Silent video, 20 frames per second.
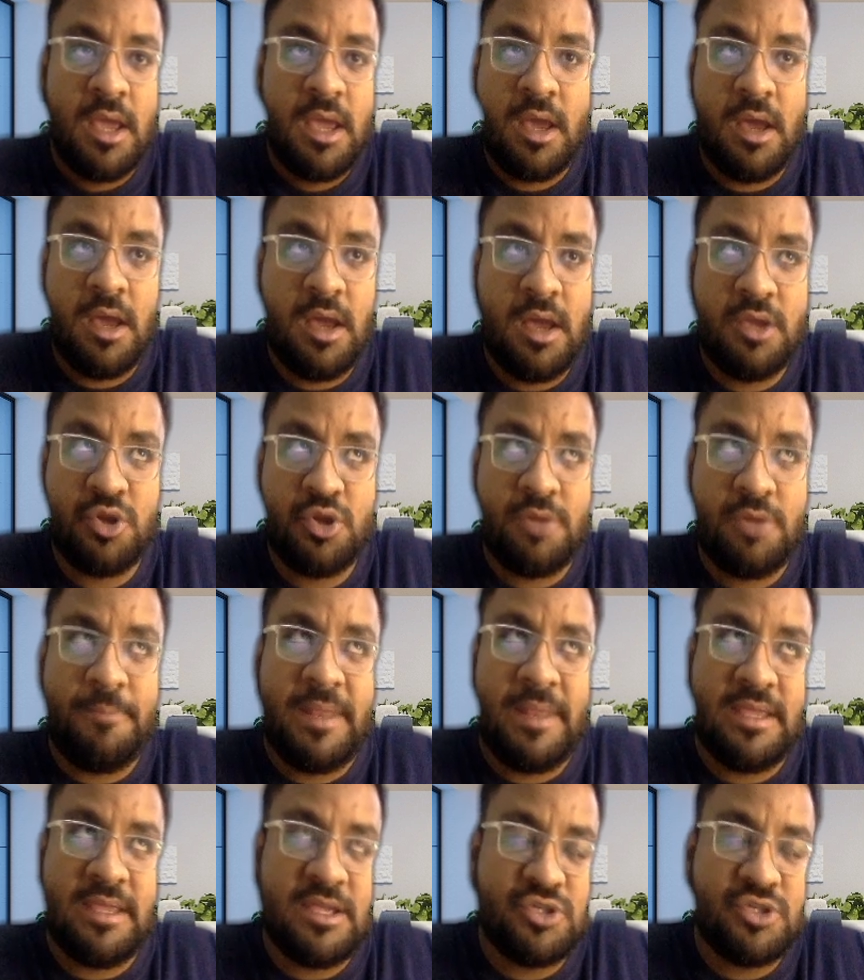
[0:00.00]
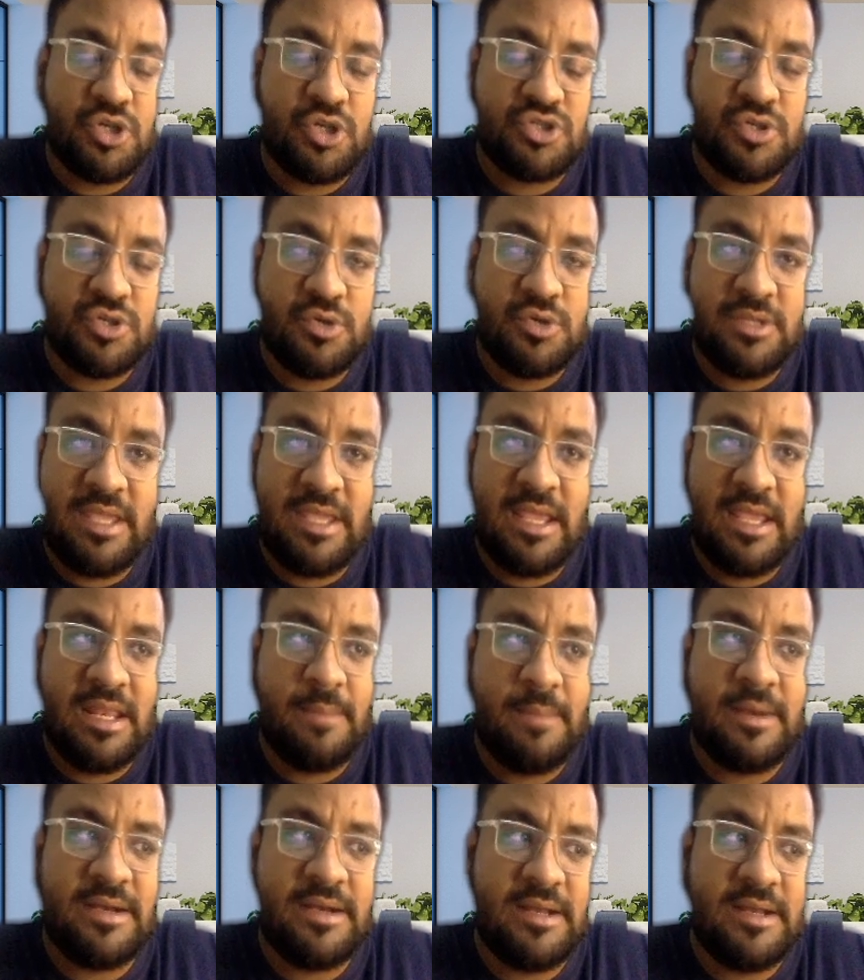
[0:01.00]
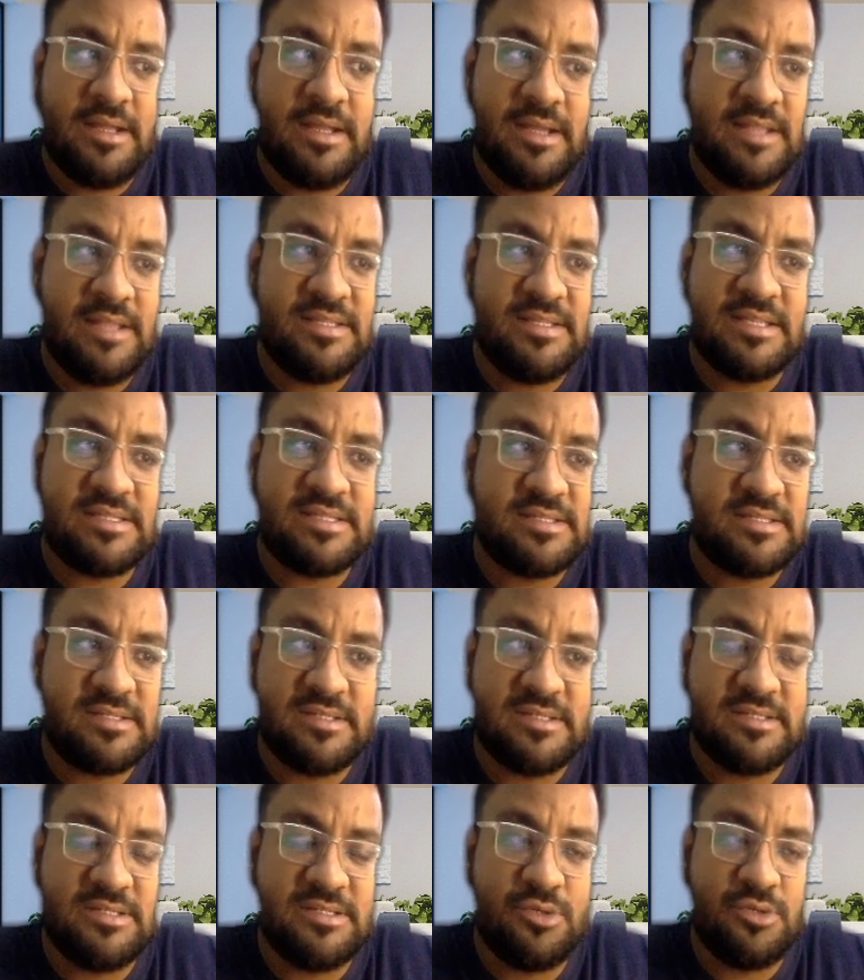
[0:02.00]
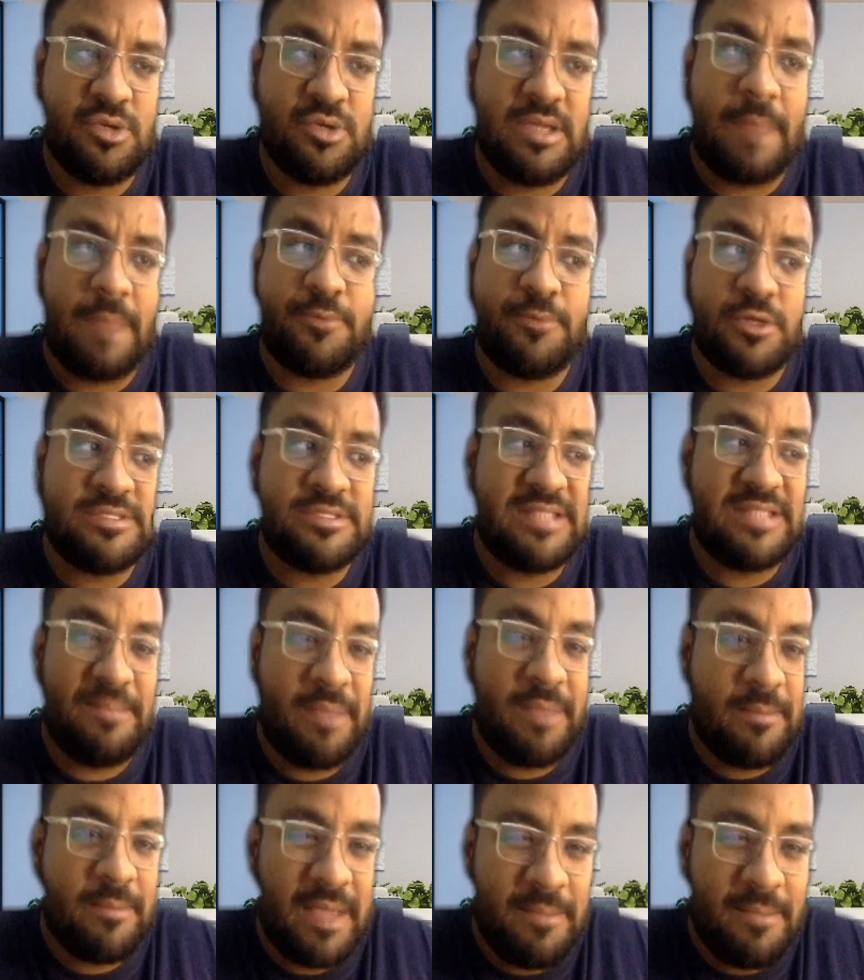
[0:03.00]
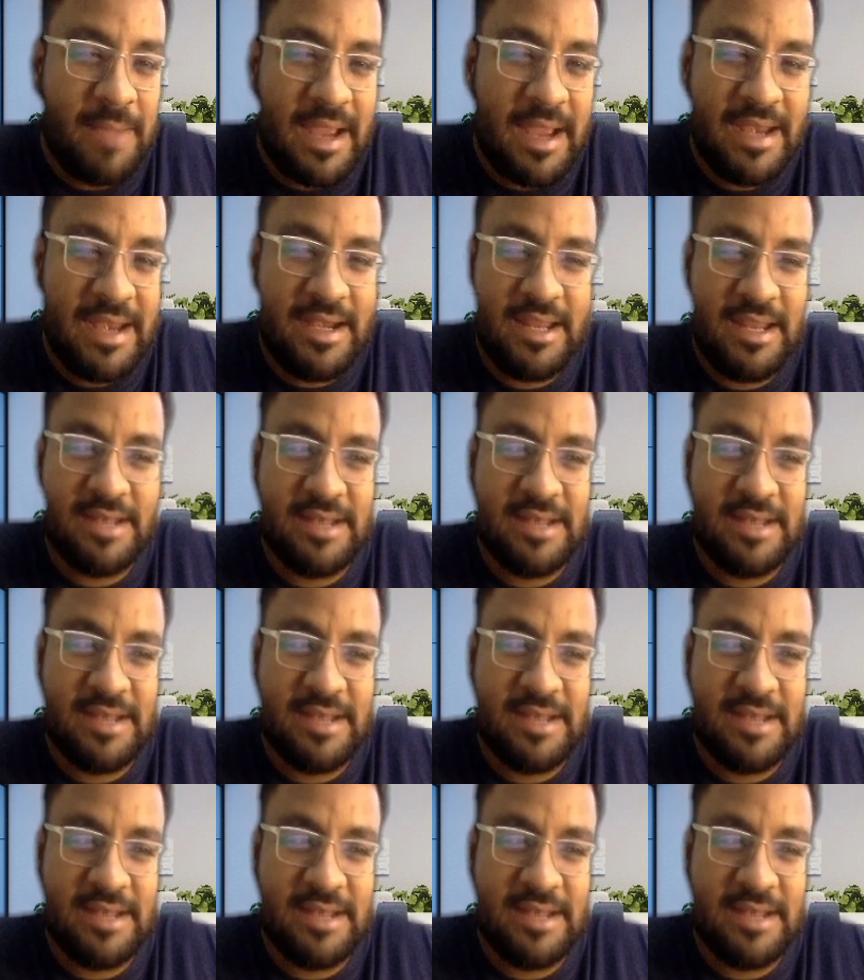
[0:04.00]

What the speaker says: bringing Joshua to the A&E, but it just kept on slipping my mind.